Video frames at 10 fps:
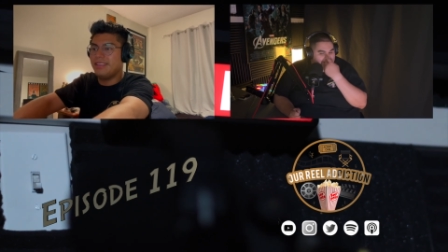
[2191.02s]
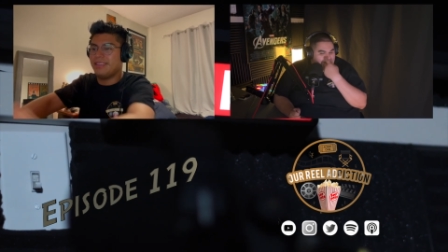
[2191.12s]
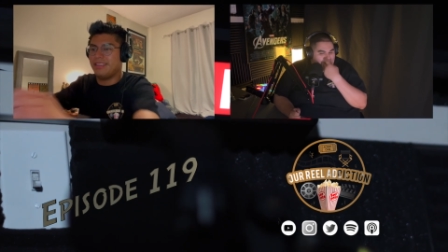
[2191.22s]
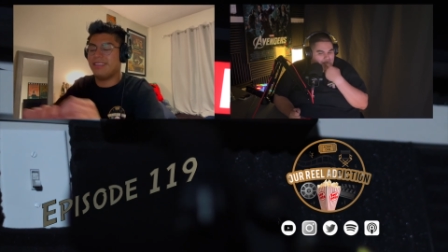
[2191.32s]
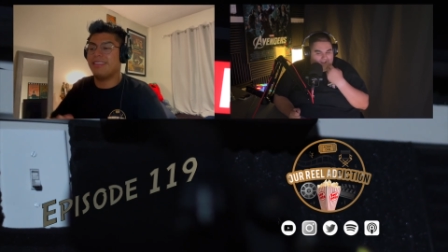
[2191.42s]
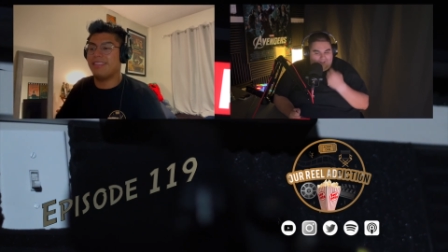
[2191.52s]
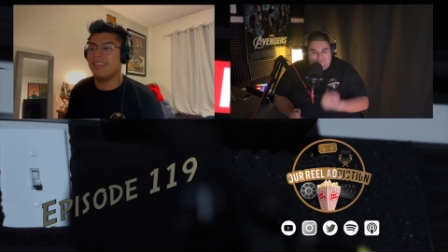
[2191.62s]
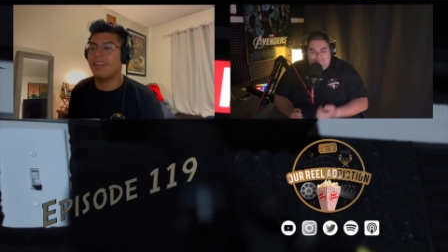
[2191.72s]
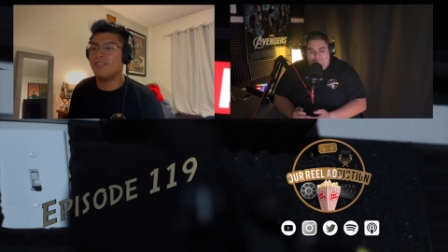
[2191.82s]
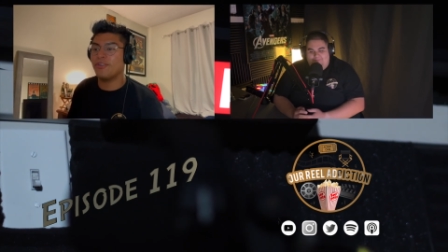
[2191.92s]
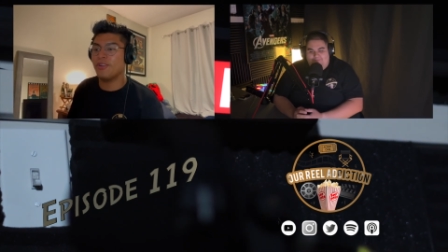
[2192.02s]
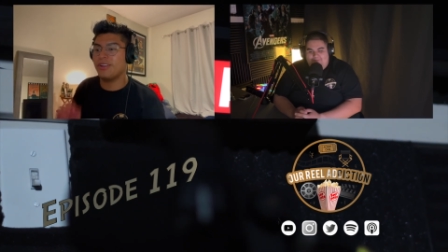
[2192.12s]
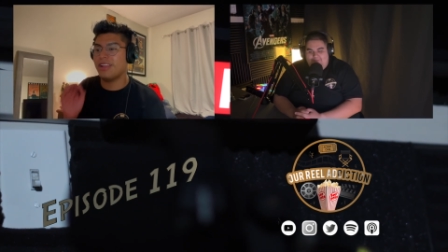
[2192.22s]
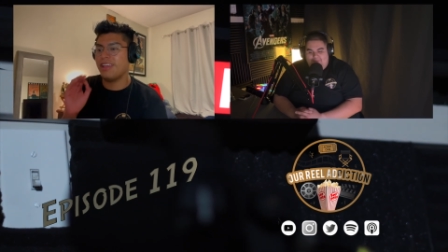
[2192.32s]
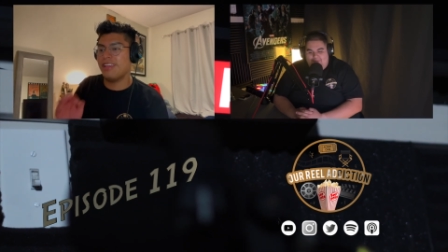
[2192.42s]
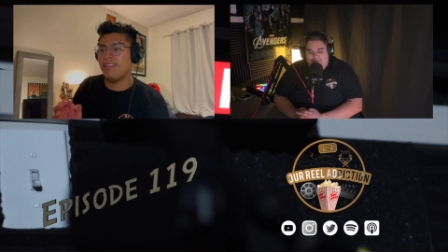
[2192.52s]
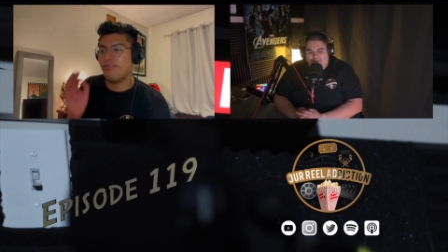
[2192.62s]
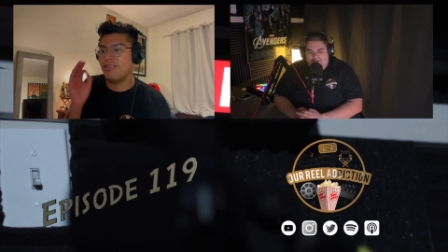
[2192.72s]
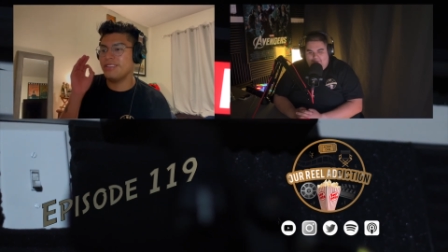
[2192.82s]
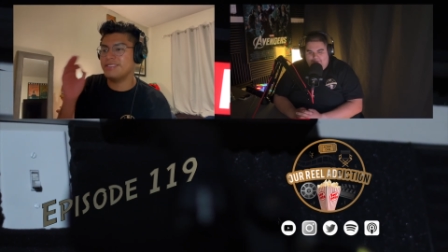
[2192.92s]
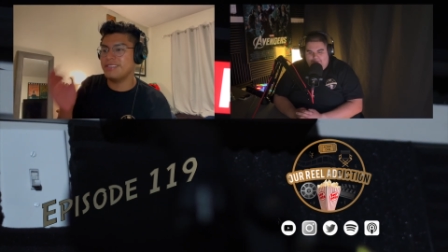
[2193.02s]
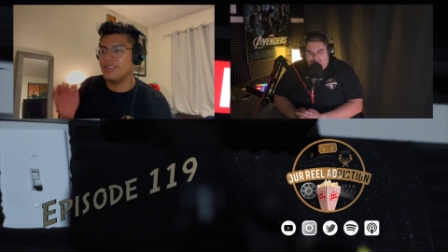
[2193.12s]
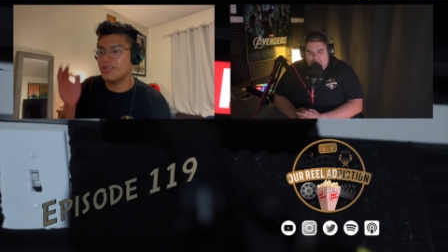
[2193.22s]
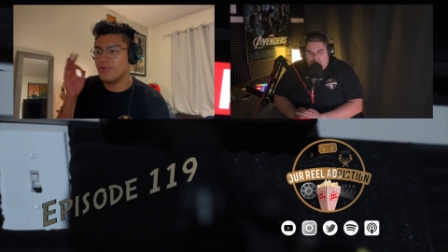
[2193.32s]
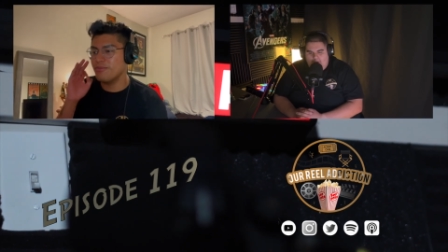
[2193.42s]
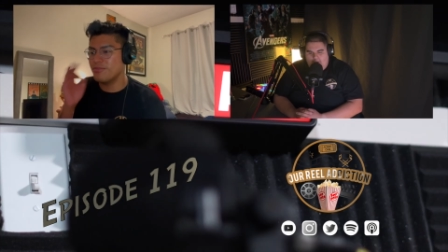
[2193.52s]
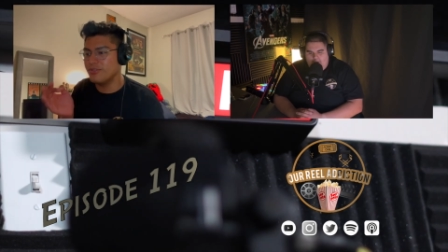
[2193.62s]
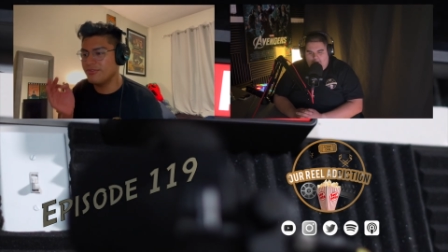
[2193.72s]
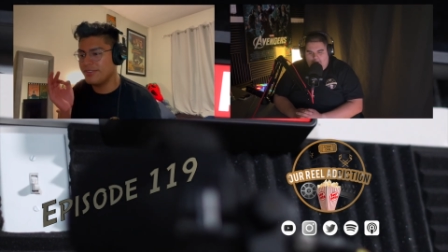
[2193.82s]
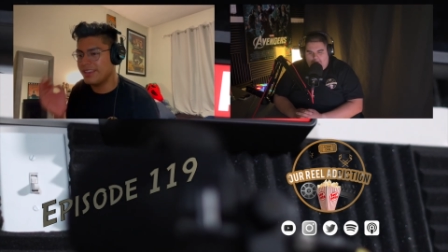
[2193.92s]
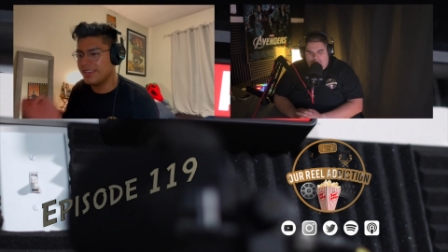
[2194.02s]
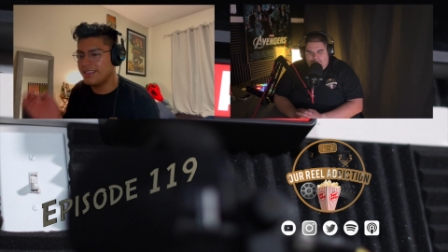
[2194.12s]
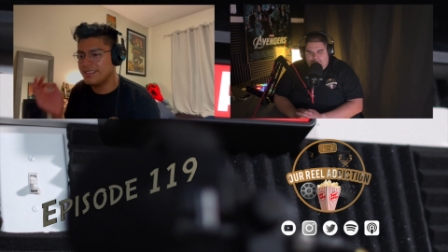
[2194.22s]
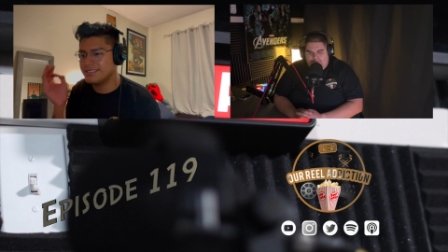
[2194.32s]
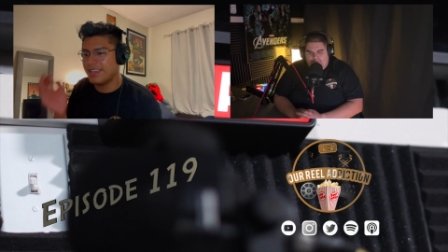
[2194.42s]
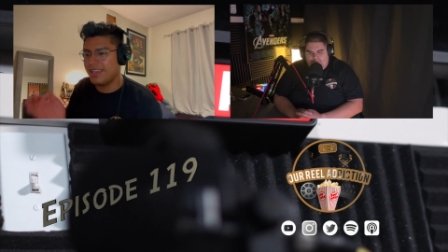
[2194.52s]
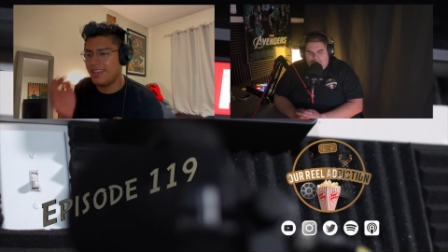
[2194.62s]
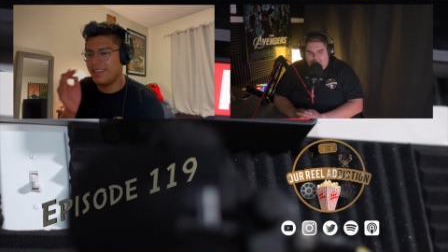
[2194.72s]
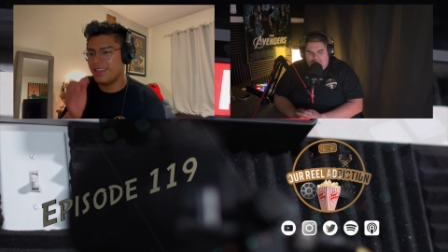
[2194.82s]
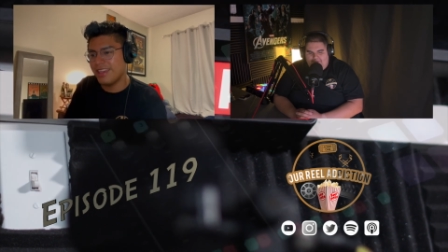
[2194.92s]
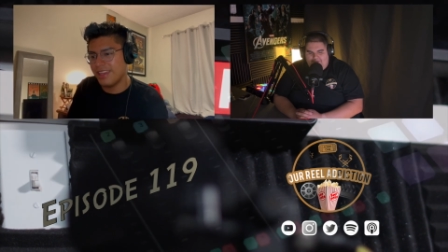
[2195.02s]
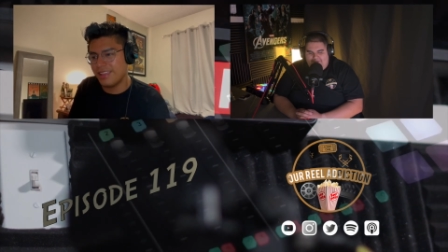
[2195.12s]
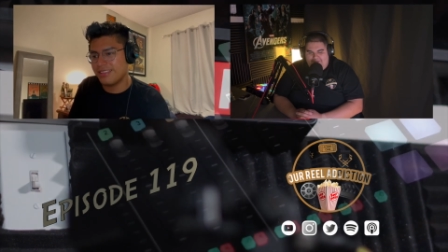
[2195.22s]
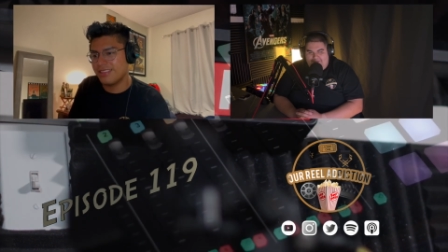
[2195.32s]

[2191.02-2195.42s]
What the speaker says: I've heard every single movie is a hit.